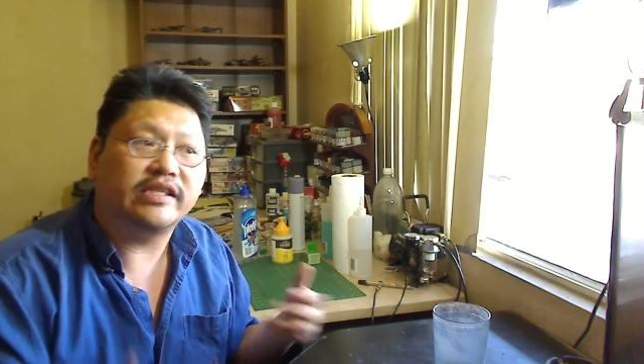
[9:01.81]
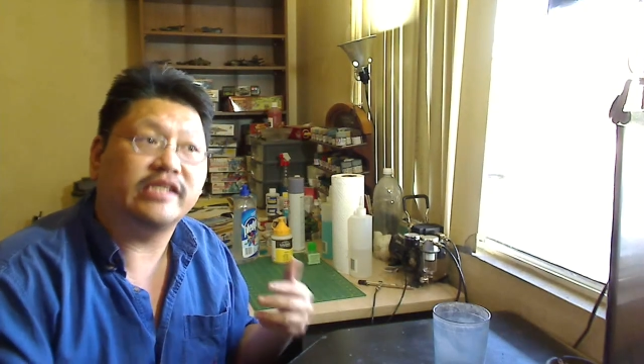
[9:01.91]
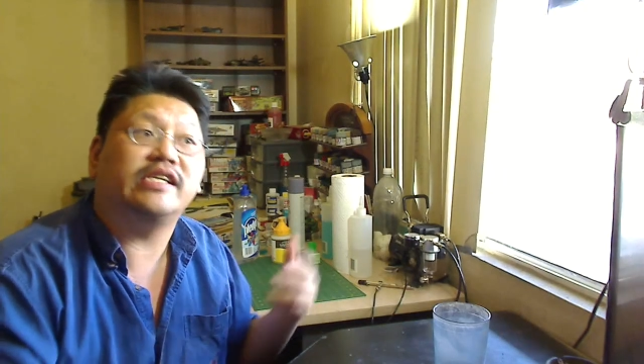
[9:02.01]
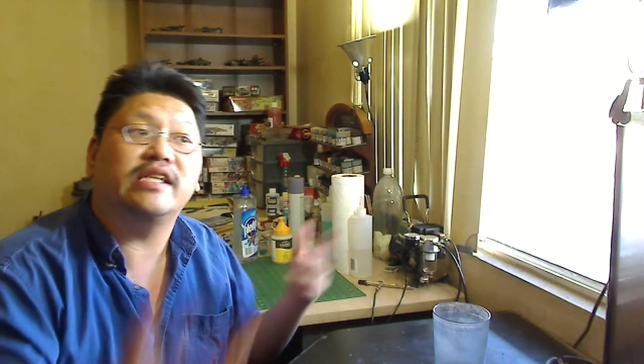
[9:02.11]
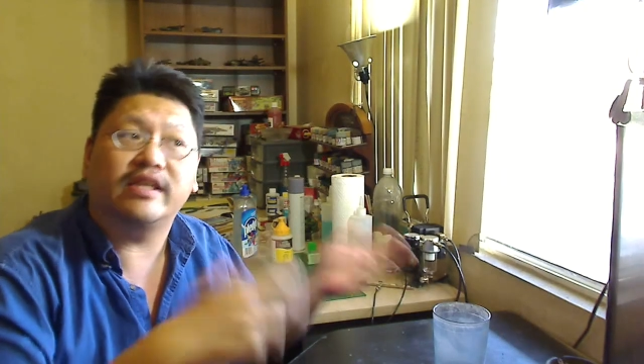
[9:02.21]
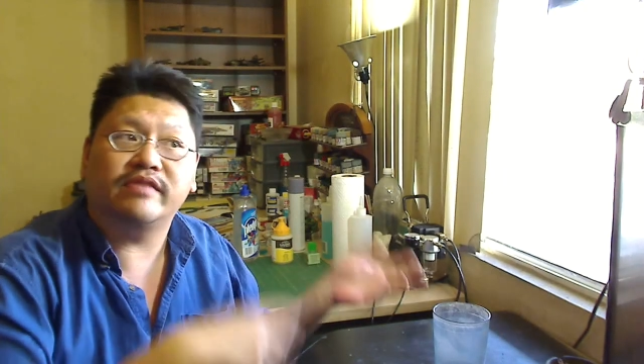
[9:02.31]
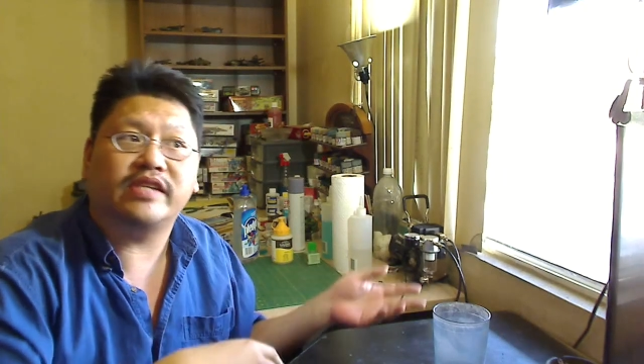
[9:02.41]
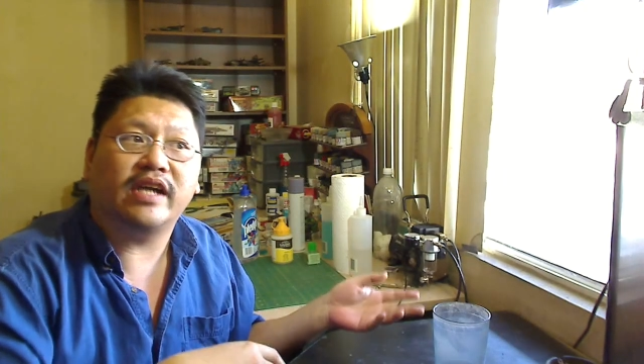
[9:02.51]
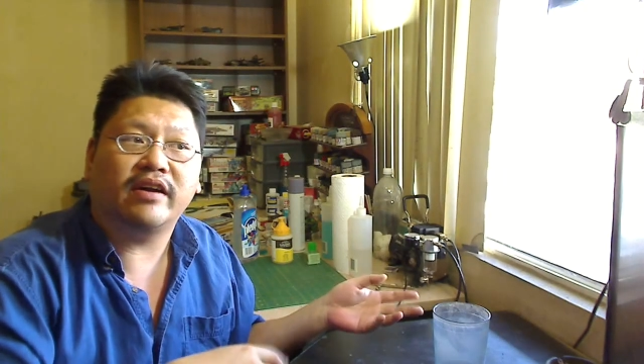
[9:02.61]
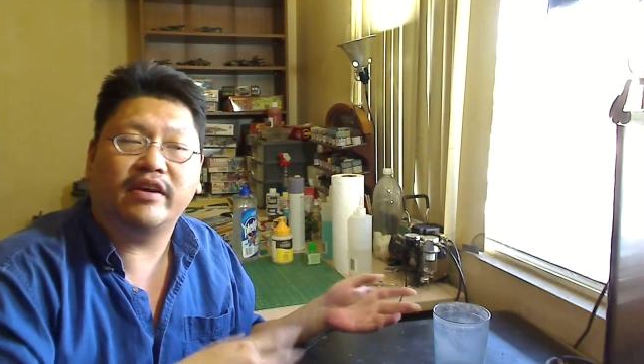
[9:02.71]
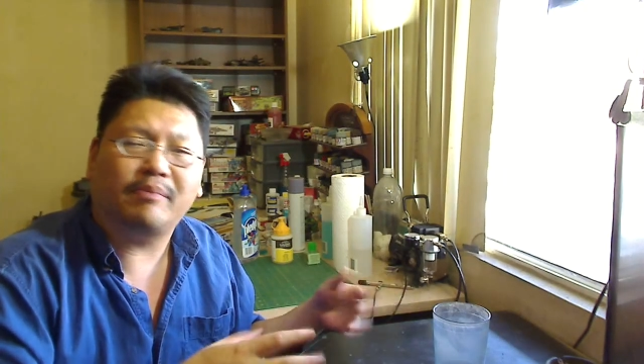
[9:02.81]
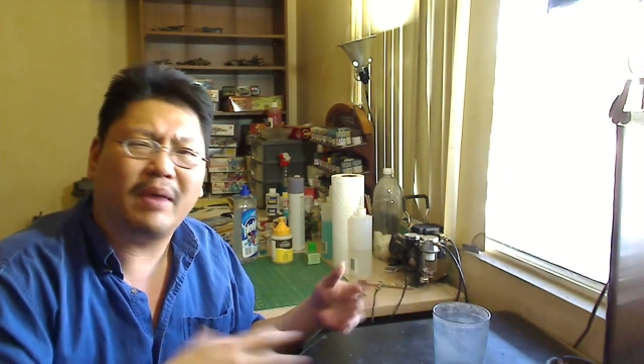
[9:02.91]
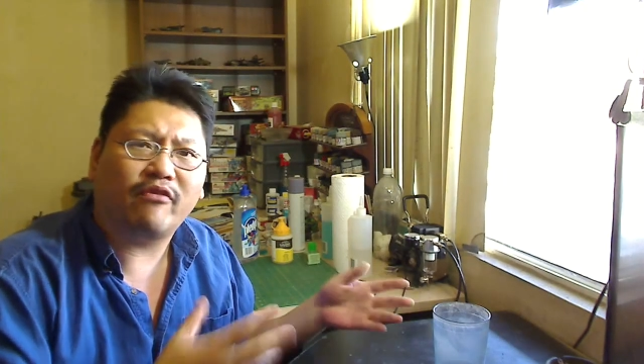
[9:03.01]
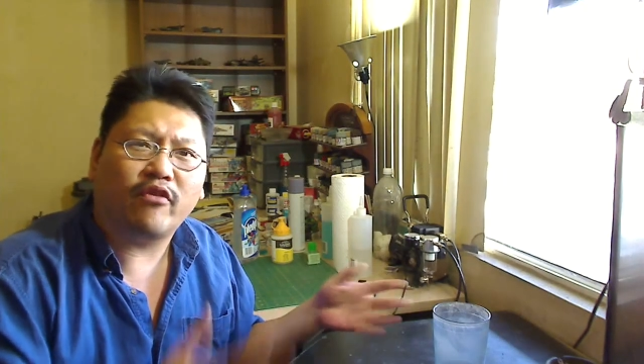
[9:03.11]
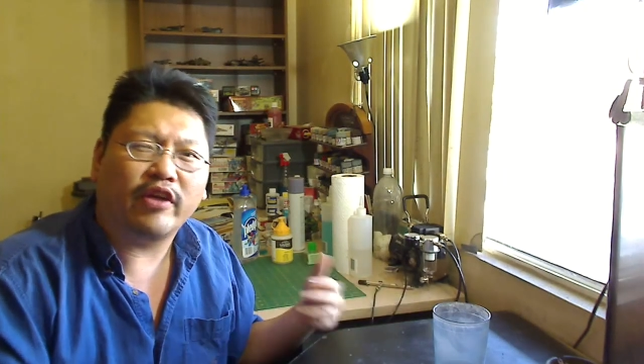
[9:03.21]
since he lives down here
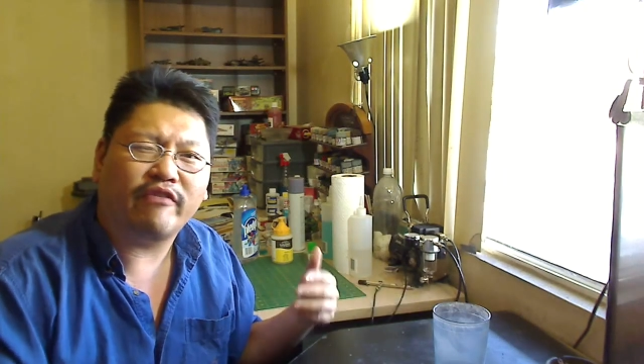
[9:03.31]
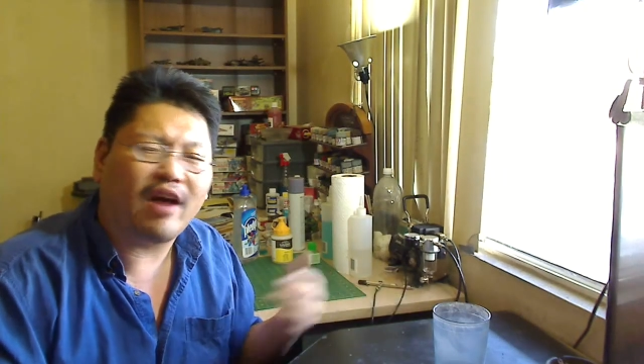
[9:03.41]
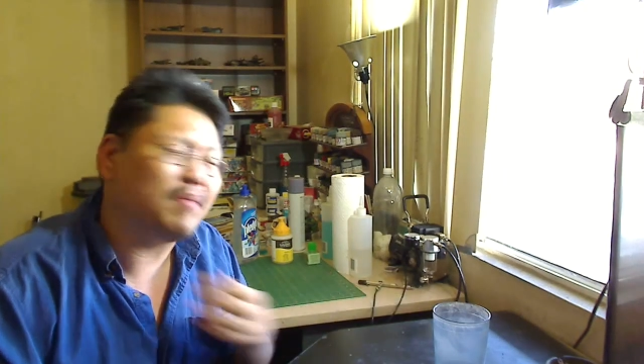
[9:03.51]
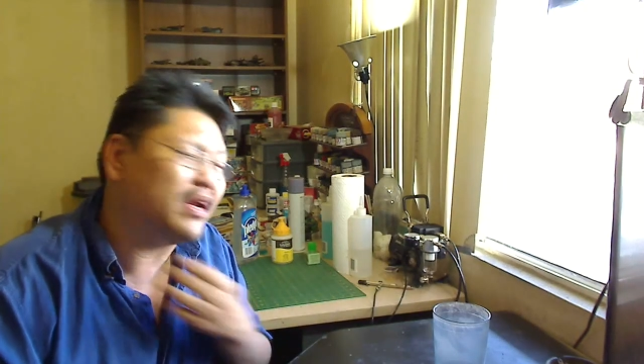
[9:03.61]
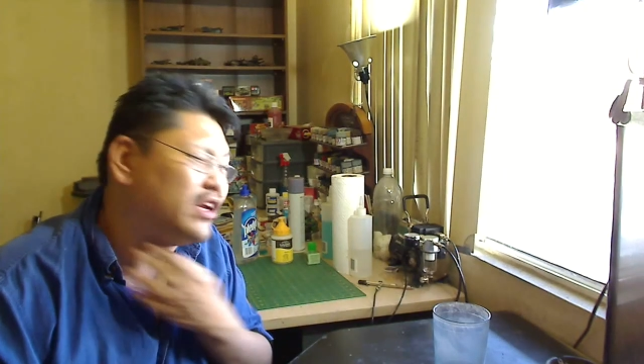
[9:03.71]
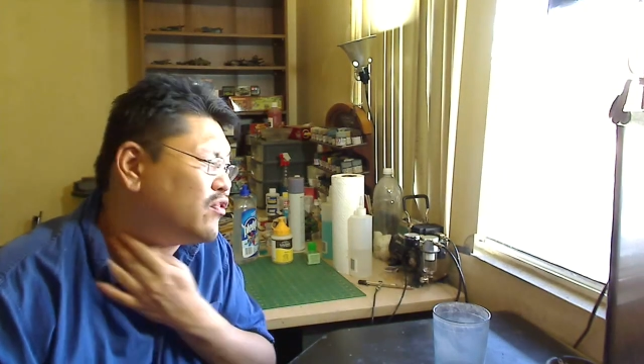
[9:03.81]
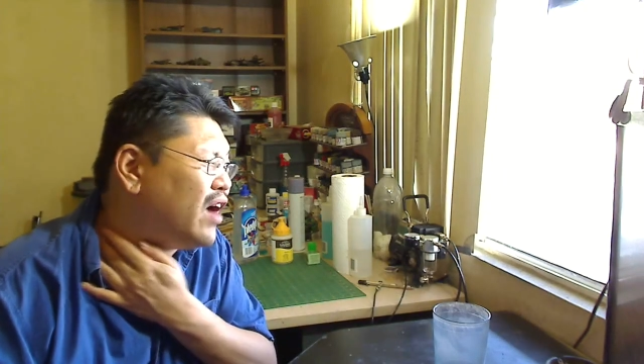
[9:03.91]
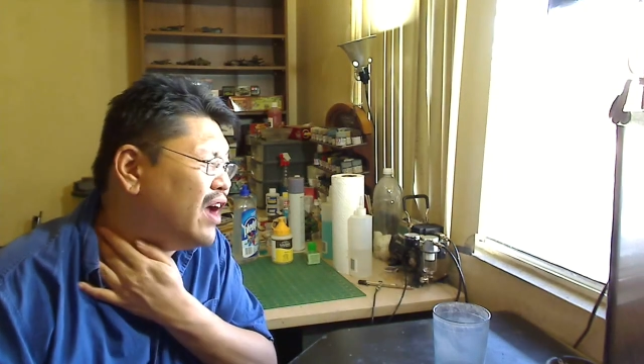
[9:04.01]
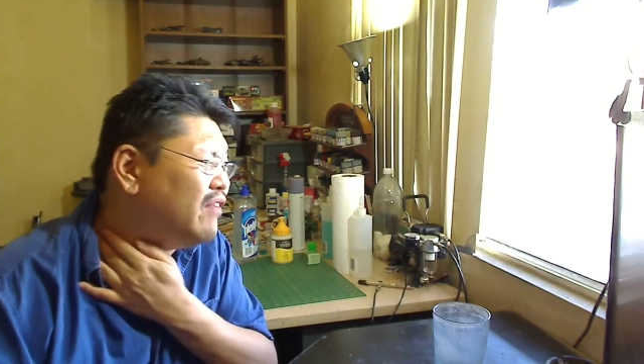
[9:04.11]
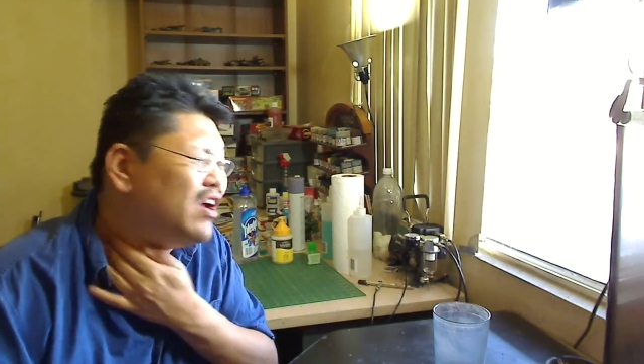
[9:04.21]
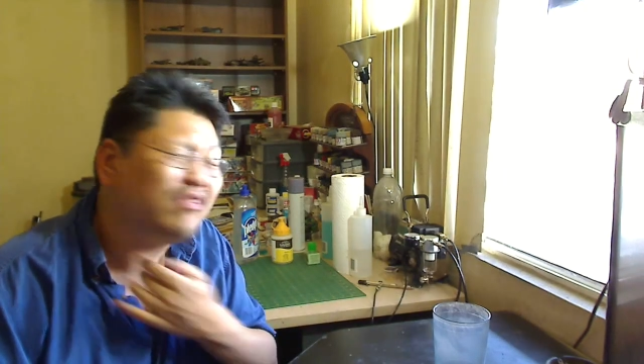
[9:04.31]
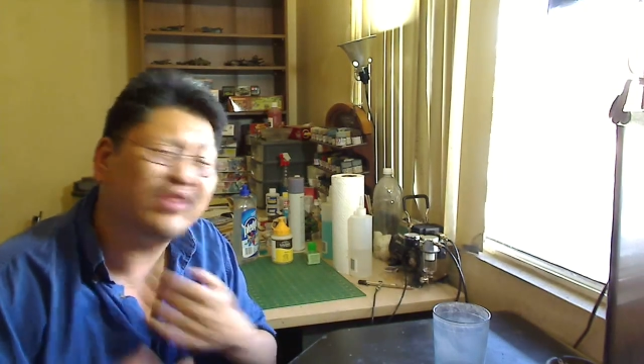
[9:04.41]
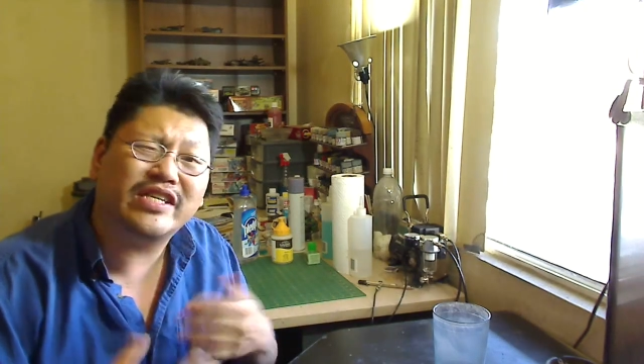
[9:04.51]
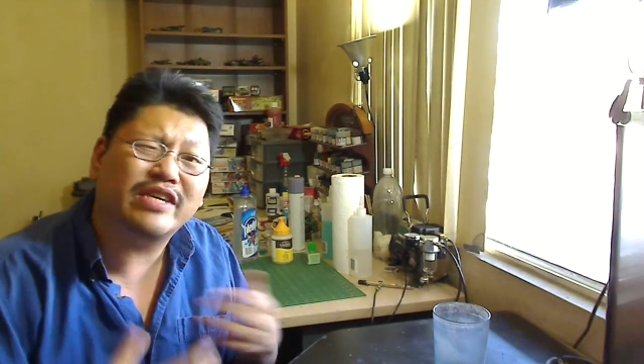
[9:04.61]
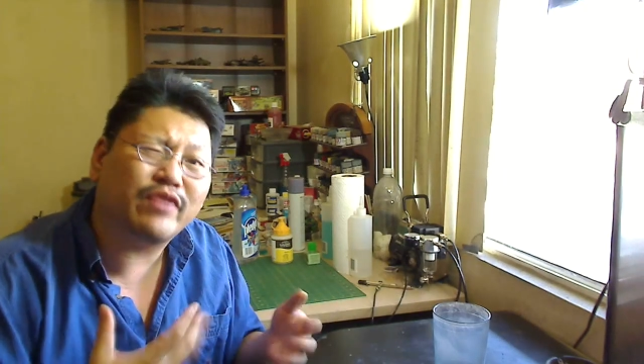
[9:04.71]
about 45-minute drive,
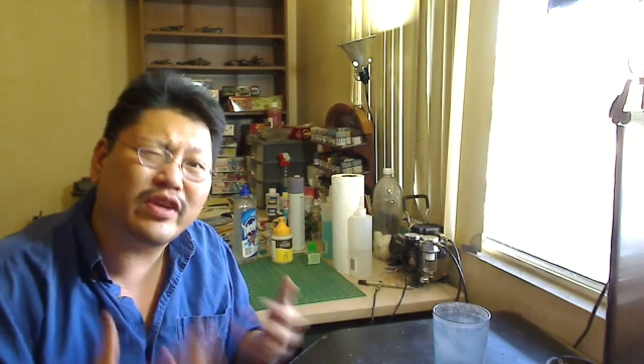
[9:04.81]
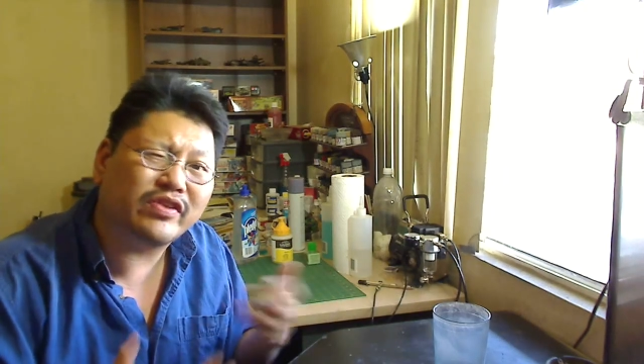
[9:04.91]
let's see